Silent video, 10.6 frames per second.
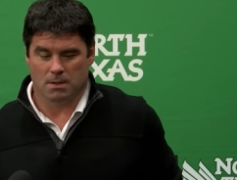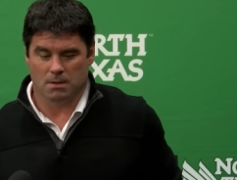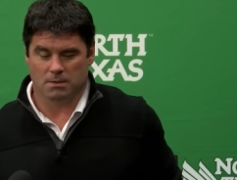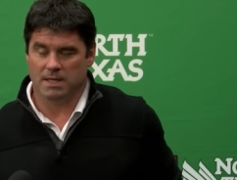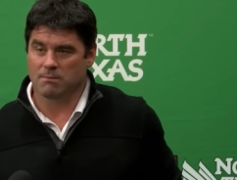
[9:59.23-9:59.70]
uh,
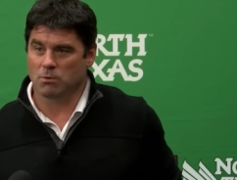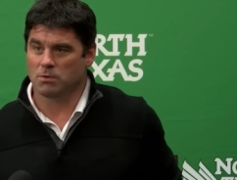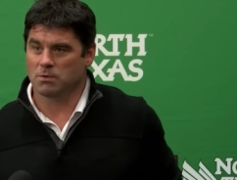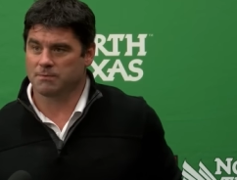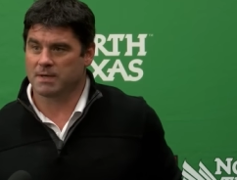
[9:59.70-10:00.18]
our team
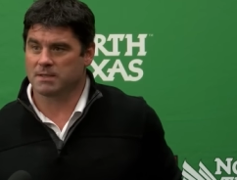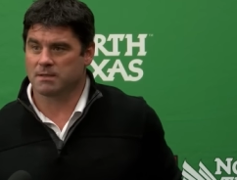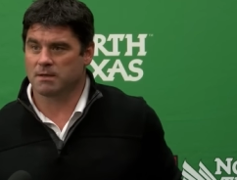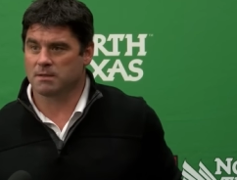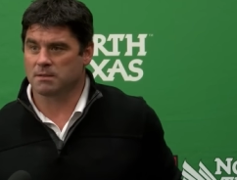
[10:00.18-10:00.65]
rules very
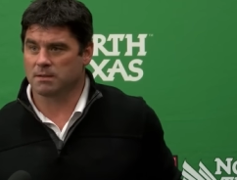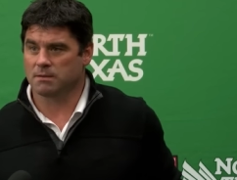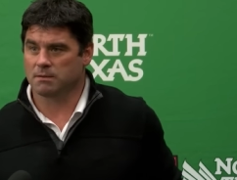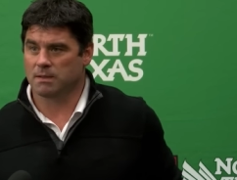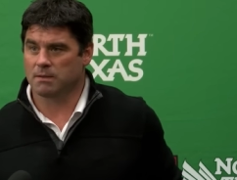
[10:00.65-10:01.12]
seriously,
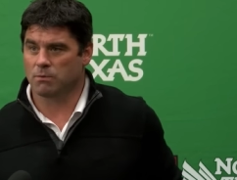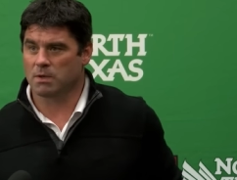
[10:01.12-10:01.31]
and we're